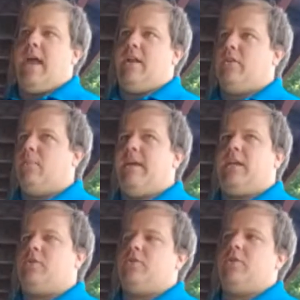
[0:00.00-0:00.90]
and they're
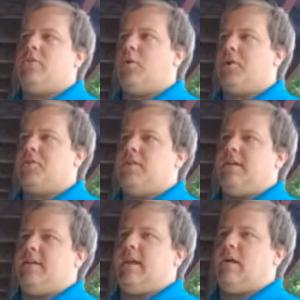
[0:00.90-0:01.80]
making sure their donors are
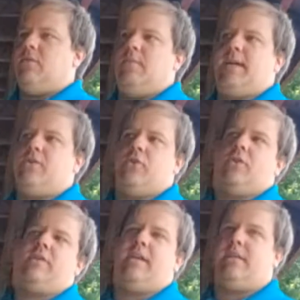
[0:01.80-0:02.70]
taken care of. They're making sure
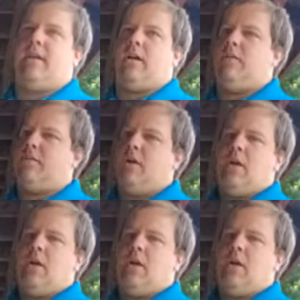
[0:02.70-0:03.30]
they're taken care of.